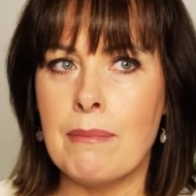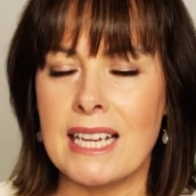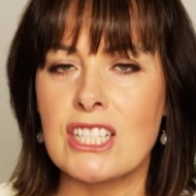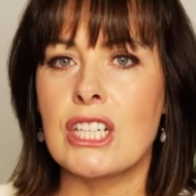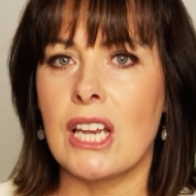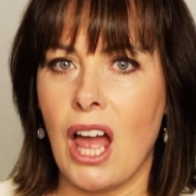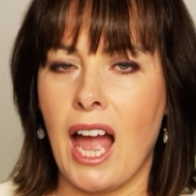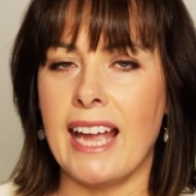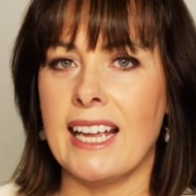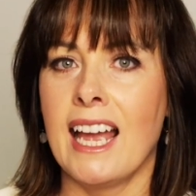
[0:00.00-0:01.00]
much
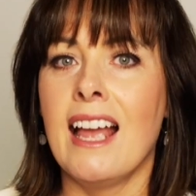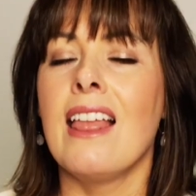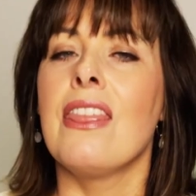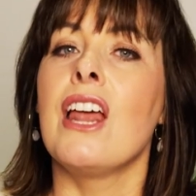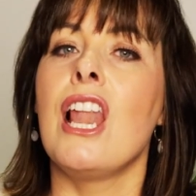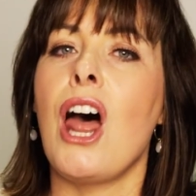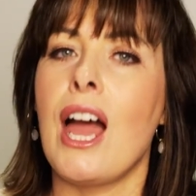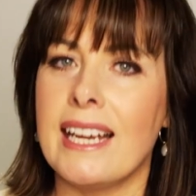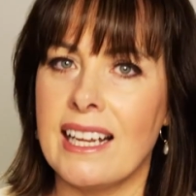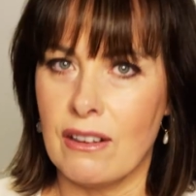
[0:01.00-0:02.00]
like the
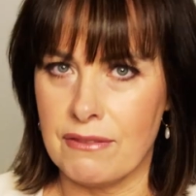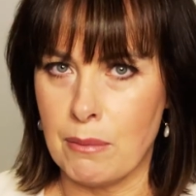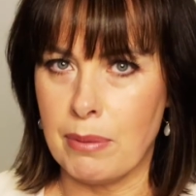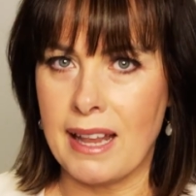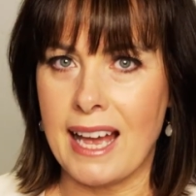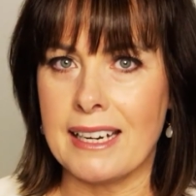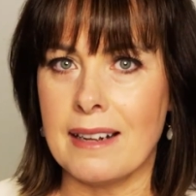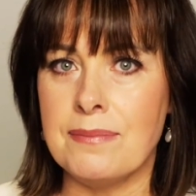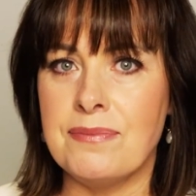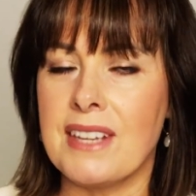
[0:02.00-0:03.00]
lining of the
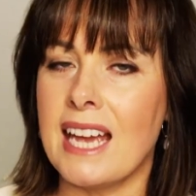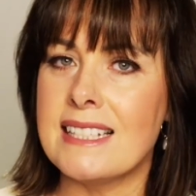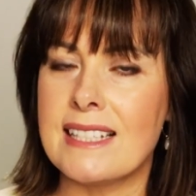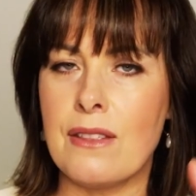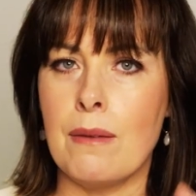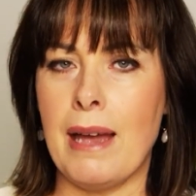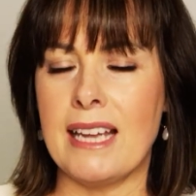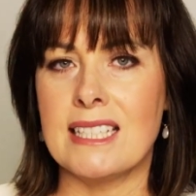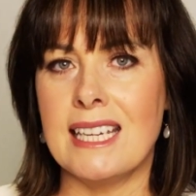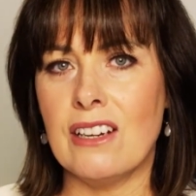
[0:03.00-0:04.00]
bladder. And so the
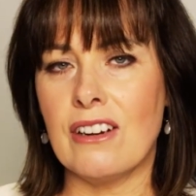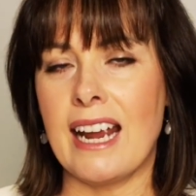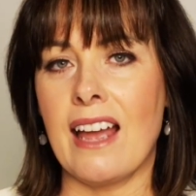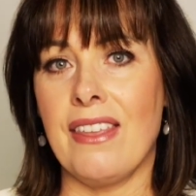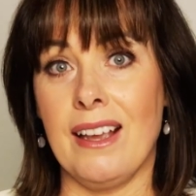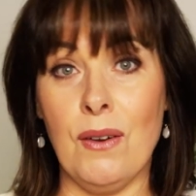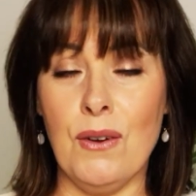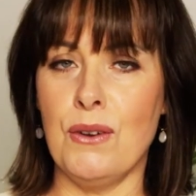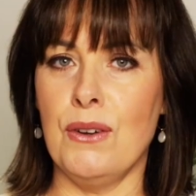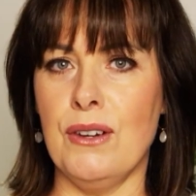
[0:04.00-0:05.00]
bacteria think,
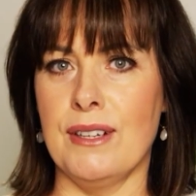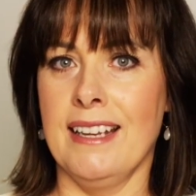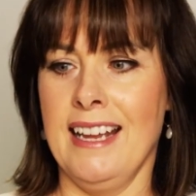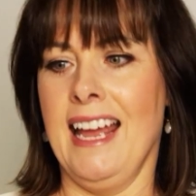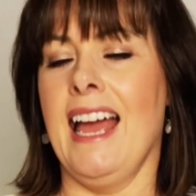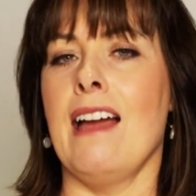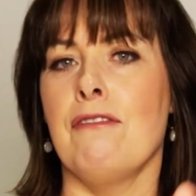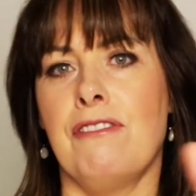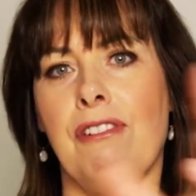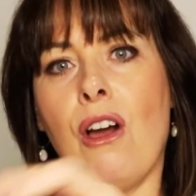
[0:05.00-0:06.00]
oh, good,
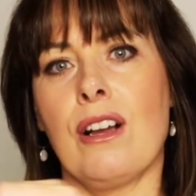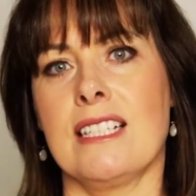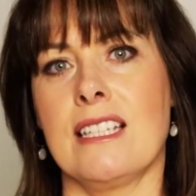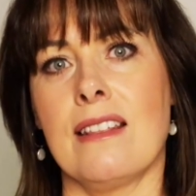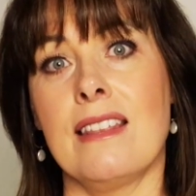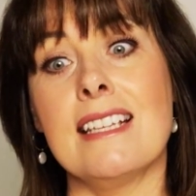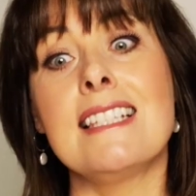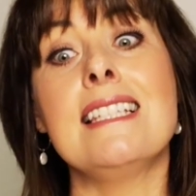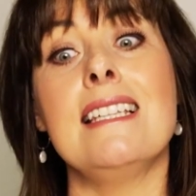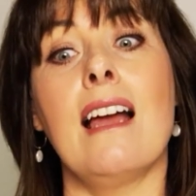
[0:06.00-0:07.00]
and flock to
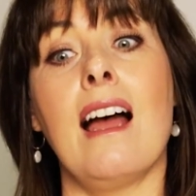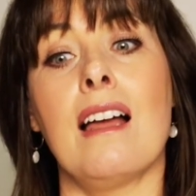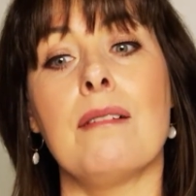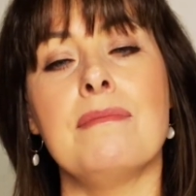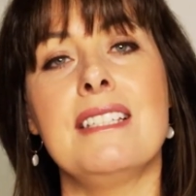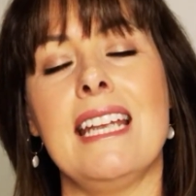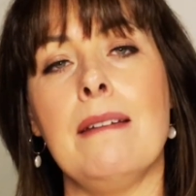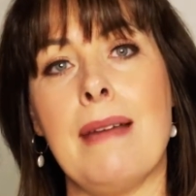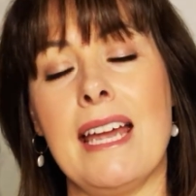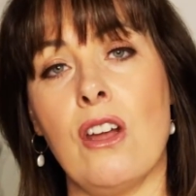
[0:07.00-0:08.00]
this
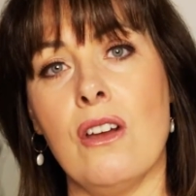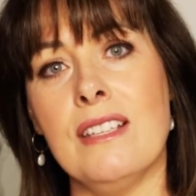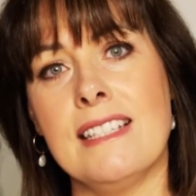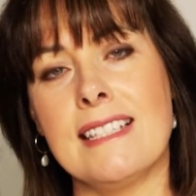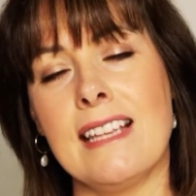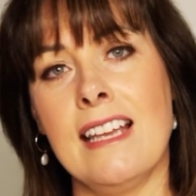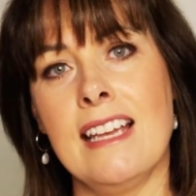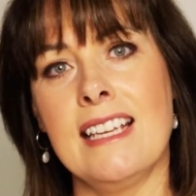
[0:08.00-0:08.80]
D-mannose,